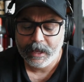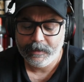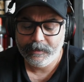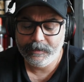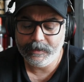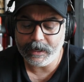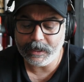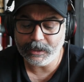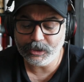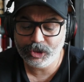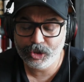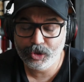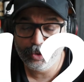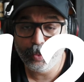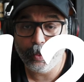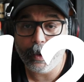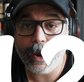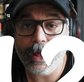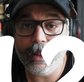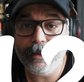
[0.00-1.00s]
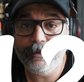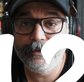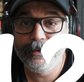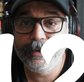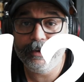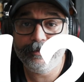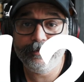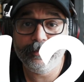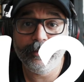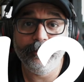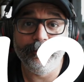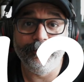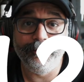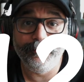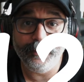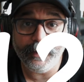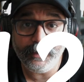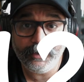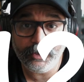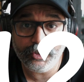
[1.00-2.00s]
There's 12 different
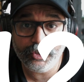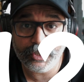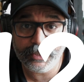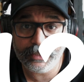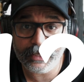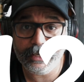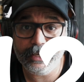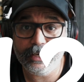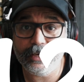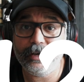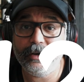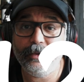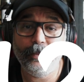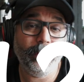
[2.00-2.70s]
vintages in here.